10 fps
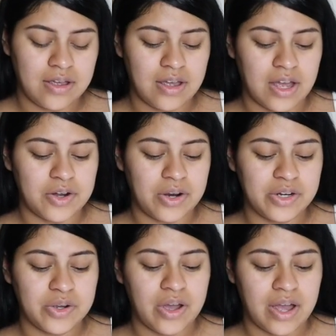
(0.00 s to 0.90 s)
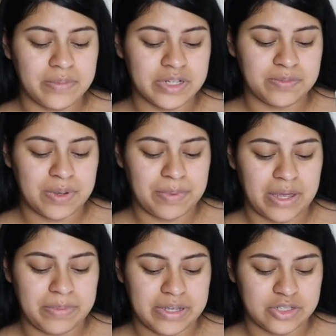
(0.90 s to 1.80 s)
How do I know how much my
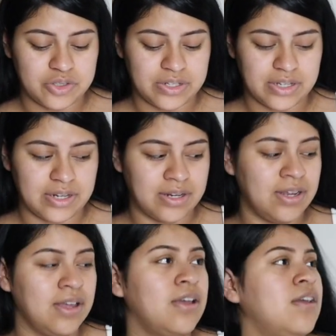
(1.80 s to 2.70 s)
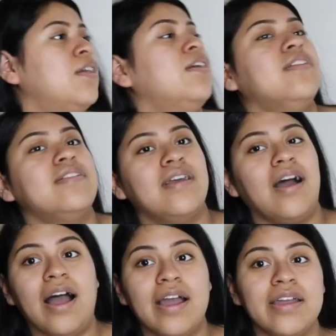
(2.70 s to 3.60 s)
baby is drinking?
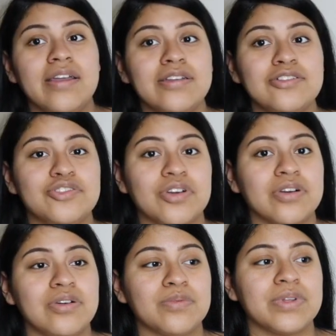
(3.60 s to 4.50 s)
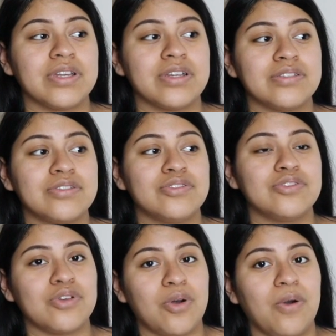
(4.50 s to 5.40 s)
I struggled with this
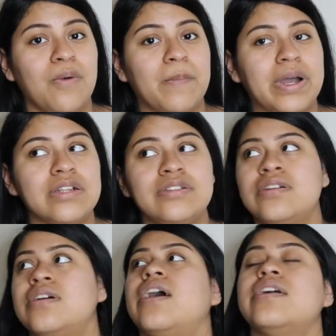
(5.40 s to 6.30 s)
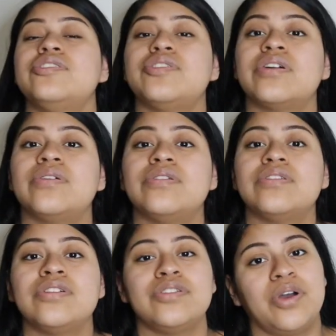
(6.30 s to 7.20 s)
so much. I struggled
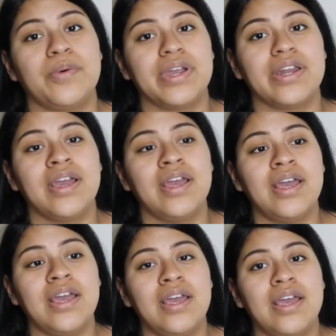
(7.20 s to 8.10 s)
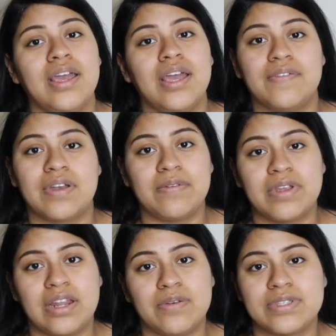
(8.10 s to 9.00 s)
knowing if
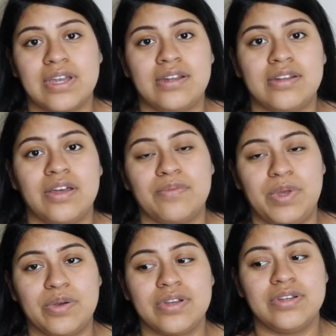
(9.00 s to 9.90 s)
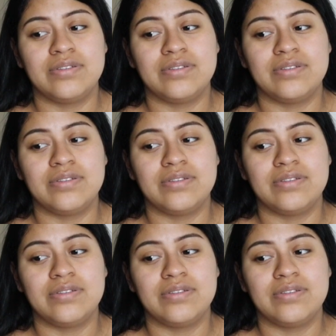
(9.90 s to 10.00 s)
Gabriela was getting enough milk.